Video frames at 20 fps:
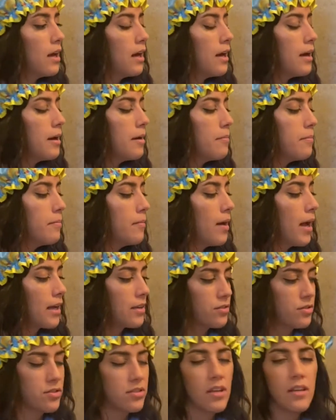um,
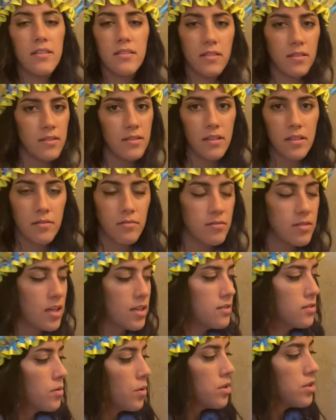exercises, and
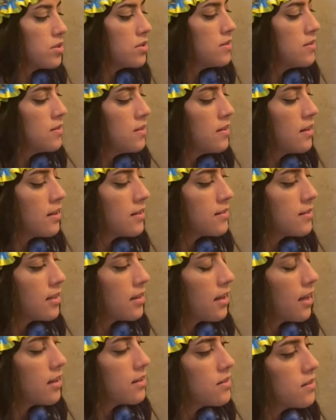test questions and things like
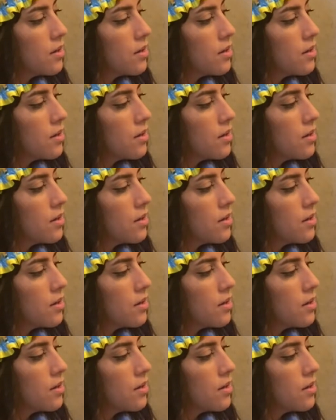that.